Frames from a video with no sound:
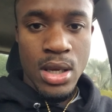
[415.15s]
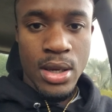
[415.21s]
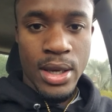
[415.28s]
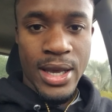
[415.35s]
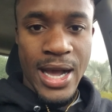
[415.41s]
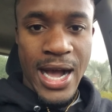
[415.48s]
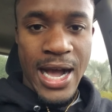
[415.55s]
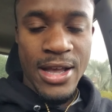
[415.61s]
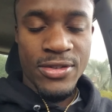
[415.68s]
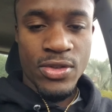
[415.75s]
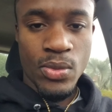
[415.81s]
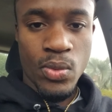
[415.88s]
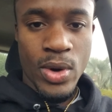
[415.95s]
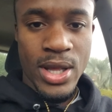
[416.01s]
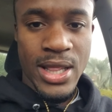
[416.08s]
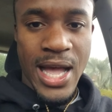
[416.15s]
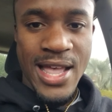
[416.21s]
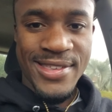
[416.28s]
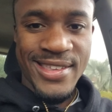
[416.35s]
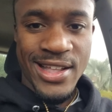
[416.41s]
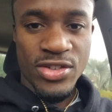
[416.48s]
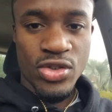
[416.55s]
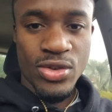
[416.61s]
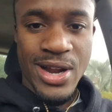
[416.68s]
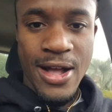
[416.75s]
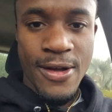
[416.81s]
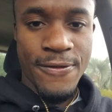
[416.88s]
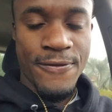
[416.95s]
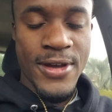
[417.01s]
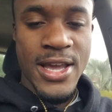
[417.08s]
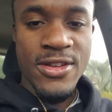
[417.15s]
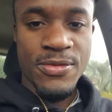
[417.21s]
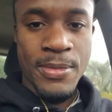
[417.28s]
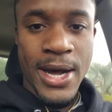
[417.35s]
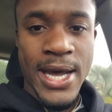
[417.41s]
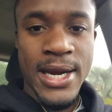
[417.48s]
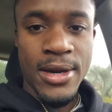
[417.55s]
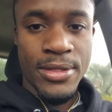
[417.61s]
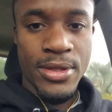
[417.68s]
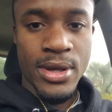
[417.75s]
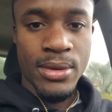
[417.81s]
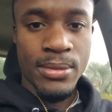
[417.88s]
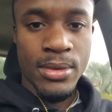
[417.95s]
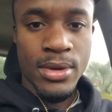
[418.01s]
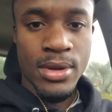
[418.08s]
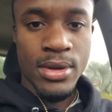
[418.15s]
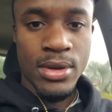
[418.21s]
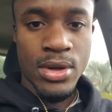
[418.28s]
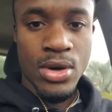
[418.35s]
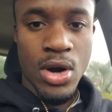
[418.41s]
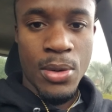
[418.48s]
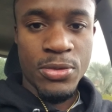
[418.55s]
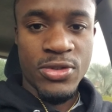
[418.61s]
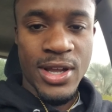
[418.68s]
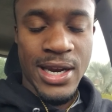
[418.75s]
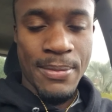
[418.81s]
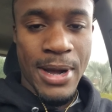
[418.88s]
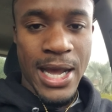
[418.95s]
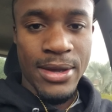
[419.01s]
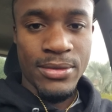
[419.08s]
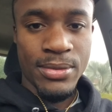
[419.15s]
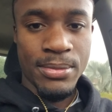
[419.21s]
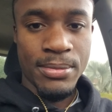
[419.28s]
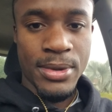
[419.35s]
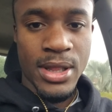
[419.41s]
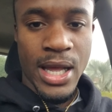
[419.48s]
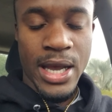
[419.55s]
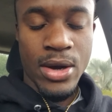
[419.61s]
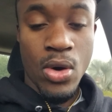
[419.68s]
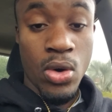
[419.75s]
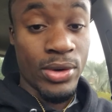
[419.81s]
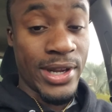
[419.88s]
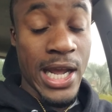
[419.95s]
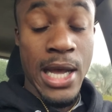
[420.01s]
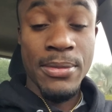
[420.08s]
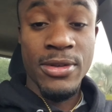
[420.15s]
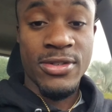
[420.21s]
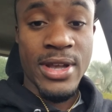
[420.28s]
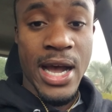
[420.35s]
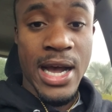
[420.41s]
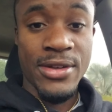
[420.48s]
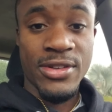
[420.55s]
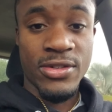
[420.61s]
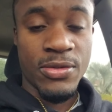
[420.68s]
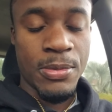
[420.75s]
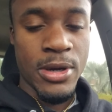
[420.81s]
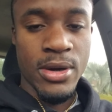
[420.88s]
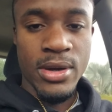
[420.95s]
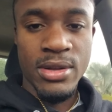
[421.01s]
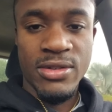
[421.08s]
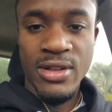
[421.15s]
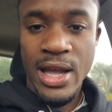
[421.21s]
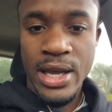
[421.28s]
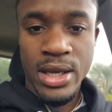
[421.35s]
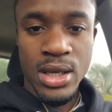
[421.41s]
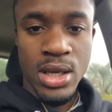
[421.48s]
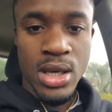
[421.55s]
guys realize that you're not fazed by anything. You know what I'm saying? They might be like, oh, damn, this guy's experienced. Like,